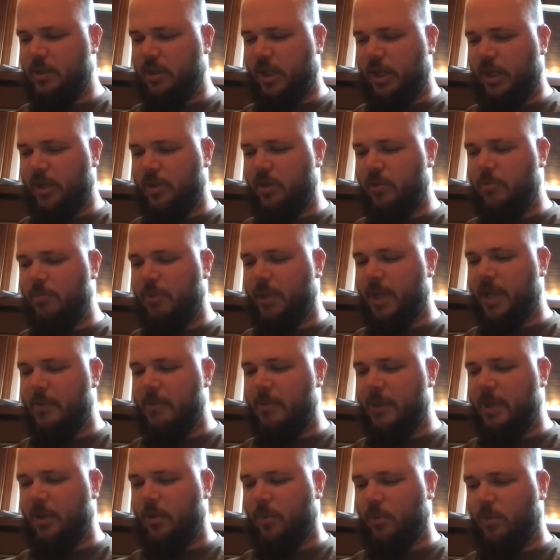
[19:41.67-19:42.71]
"I couldn't buy a
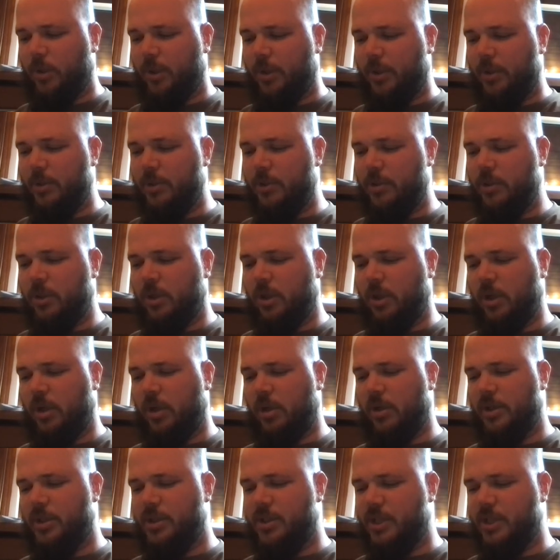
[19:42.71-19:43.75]
better one." "Ah,"
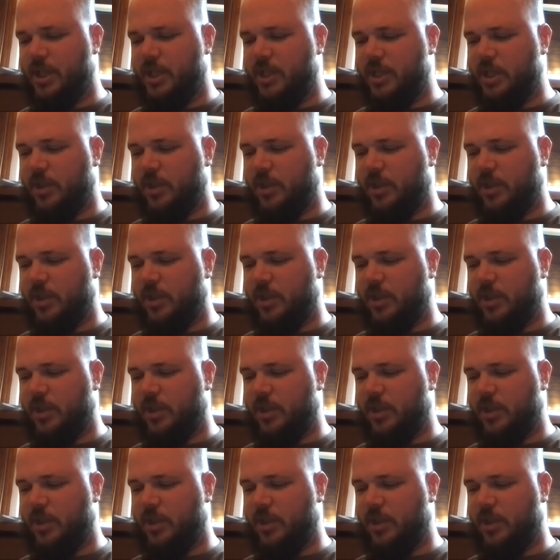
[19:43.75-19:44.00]
he says,